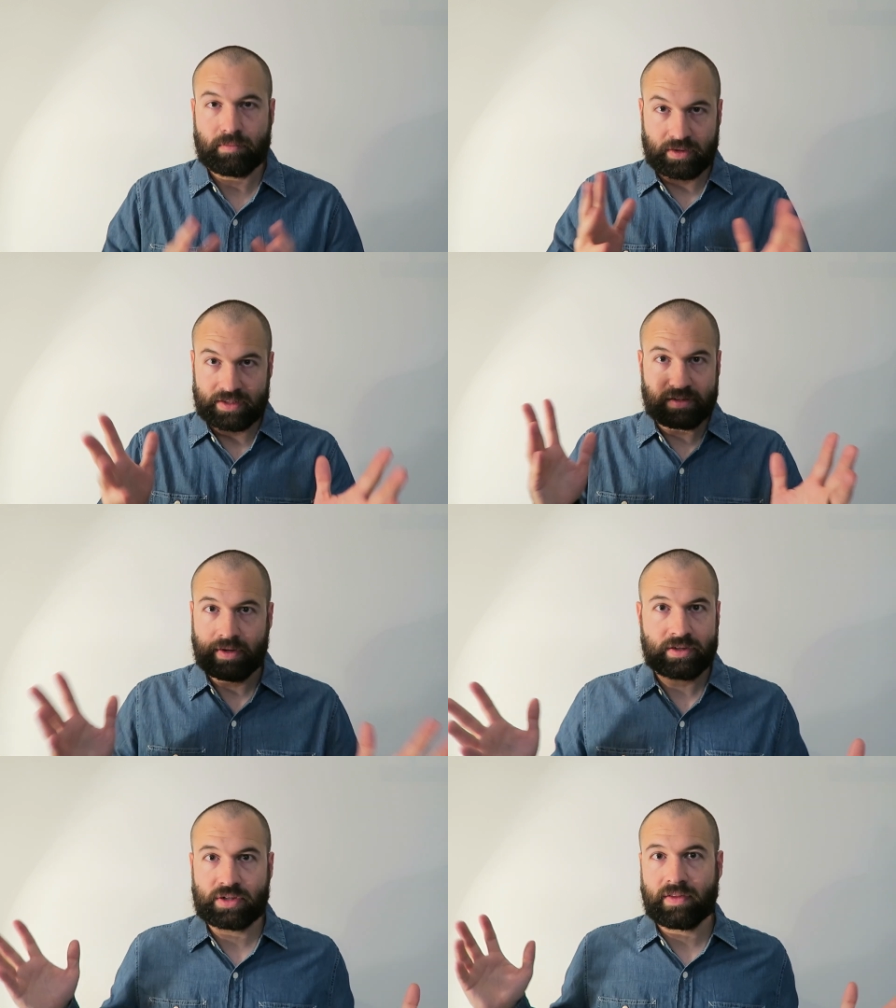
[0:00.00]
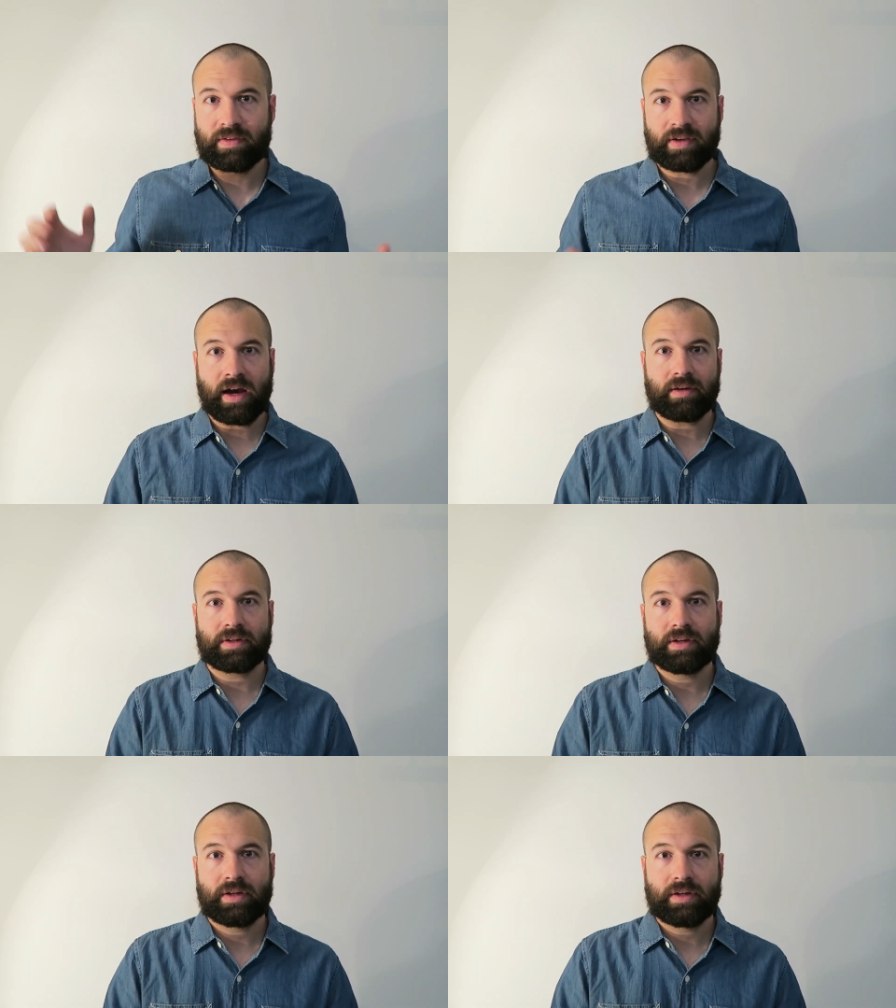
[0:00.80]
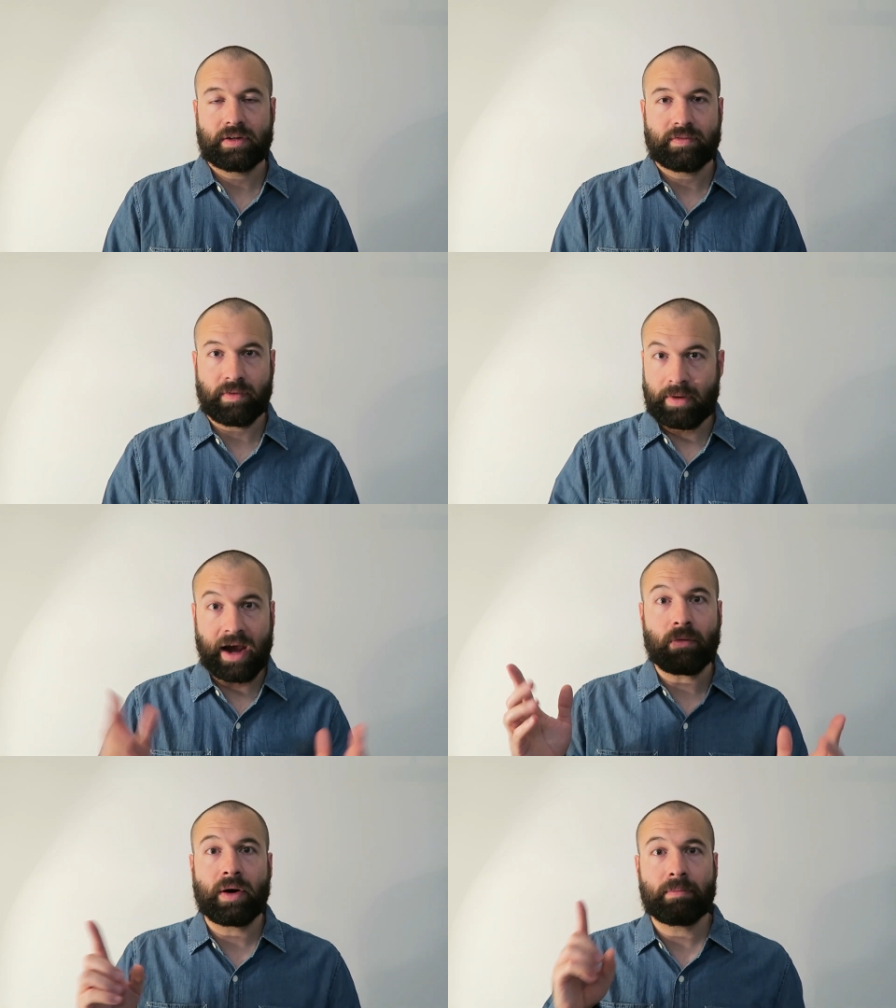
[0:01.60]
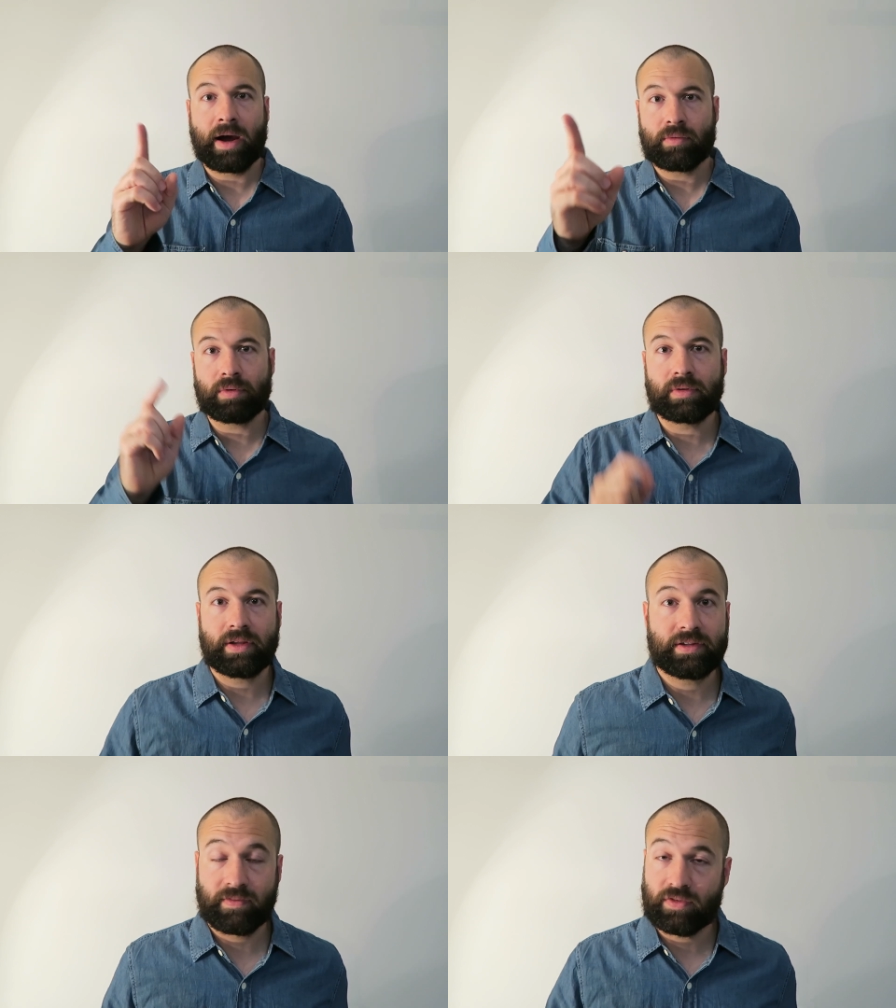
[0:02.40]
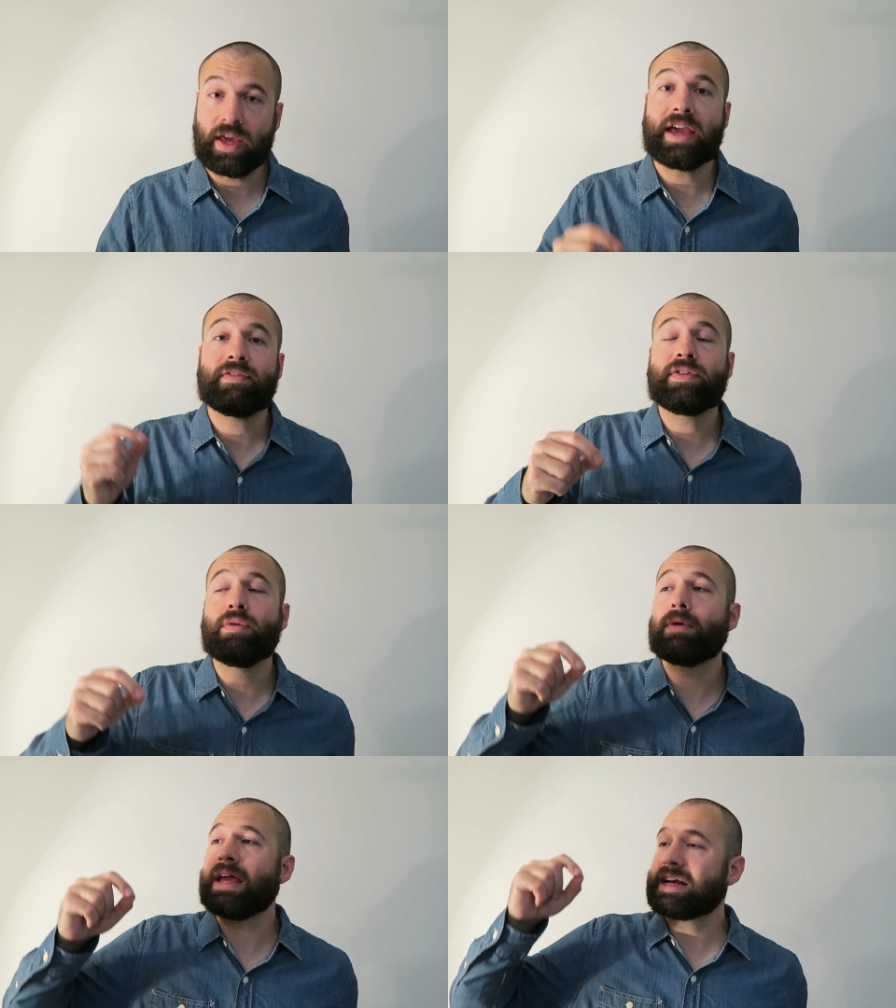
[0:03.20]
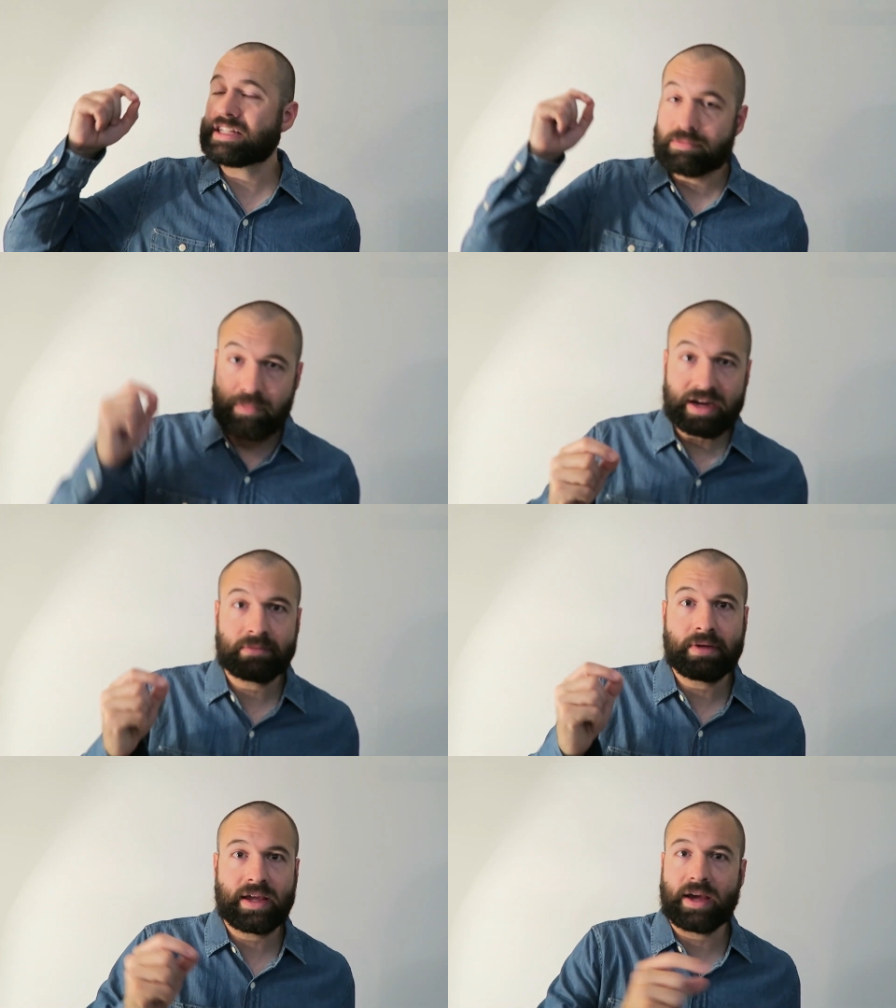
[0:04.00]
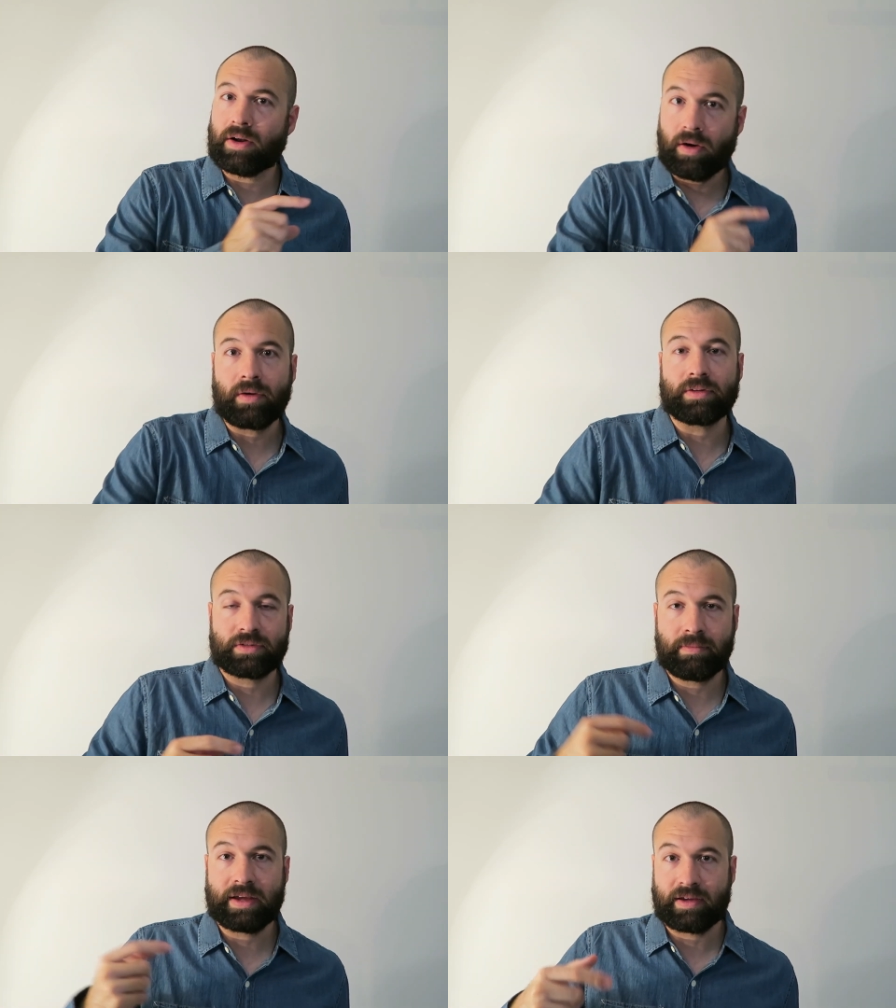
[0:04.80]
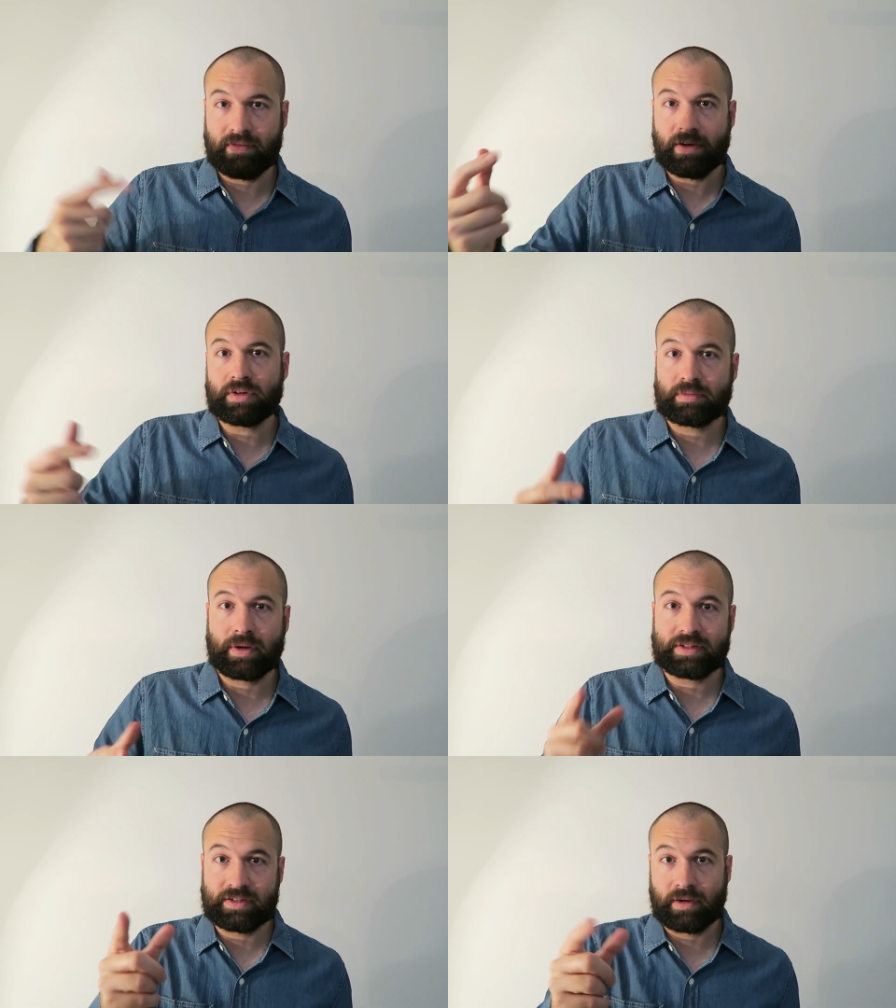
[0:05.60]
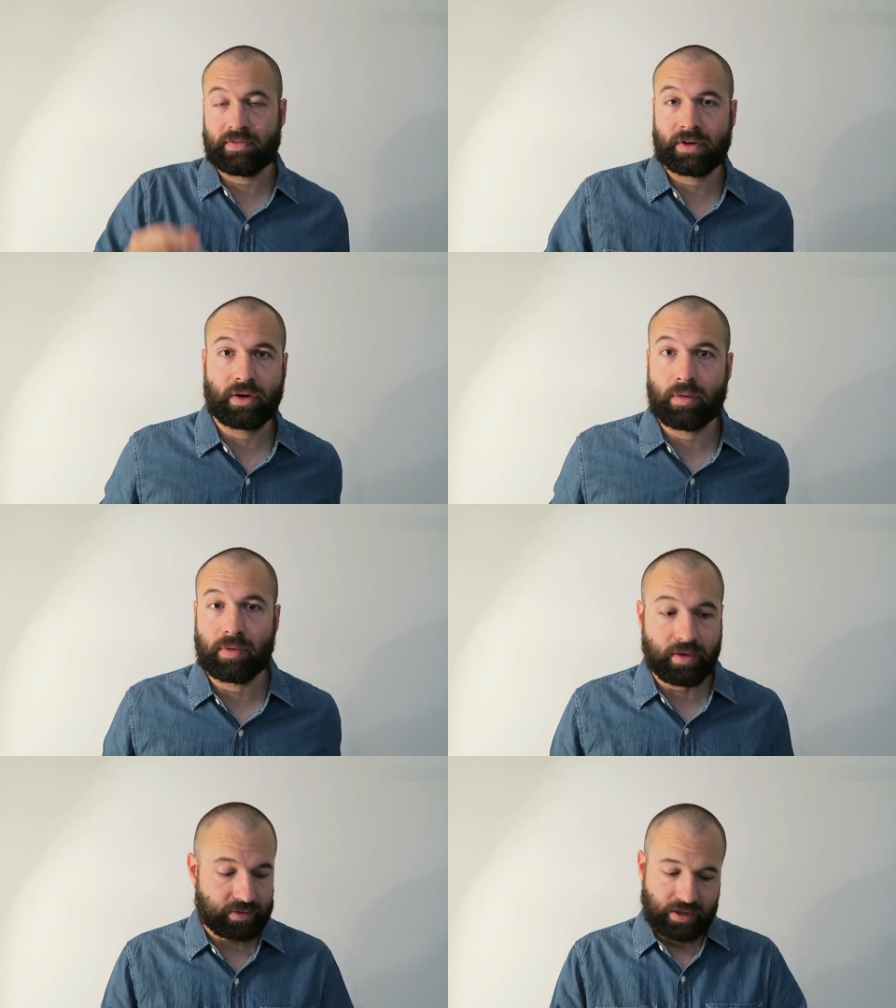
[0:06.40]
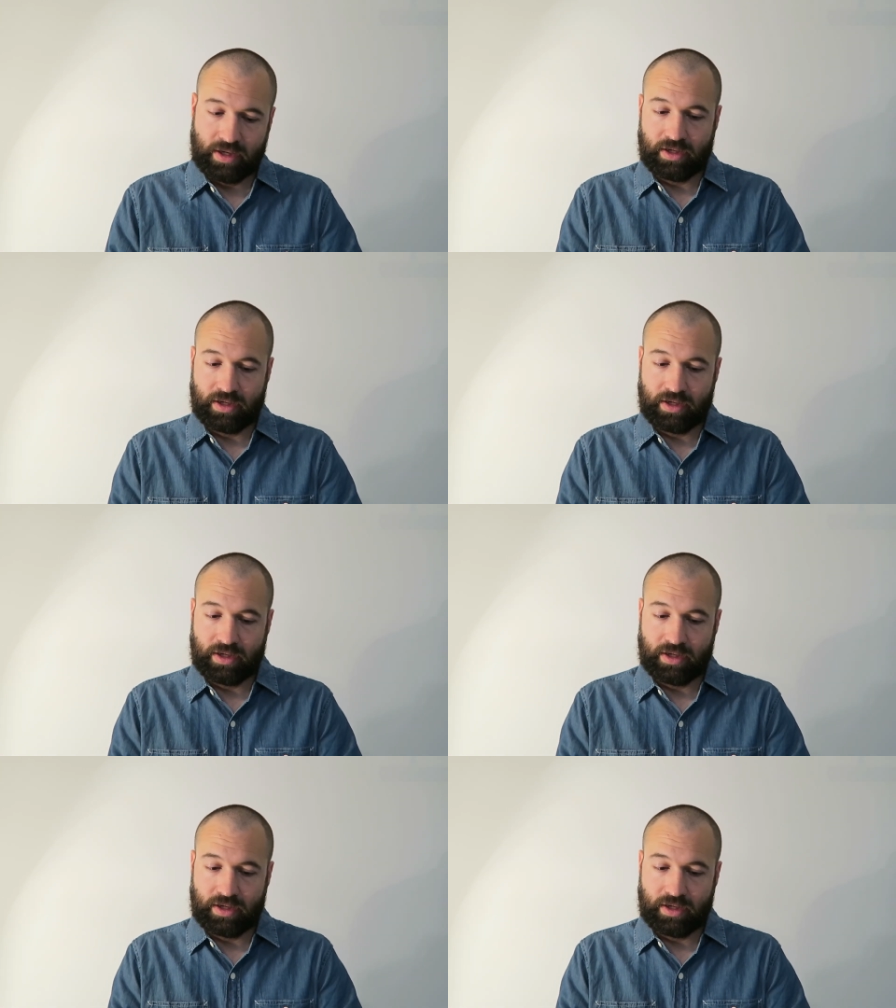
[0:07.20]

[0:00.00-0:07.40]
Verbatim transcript: But let's go ahead and try this out. From now on, my rule is if you, if you expect me at all to make a video response to tell you if you're gonna go bald,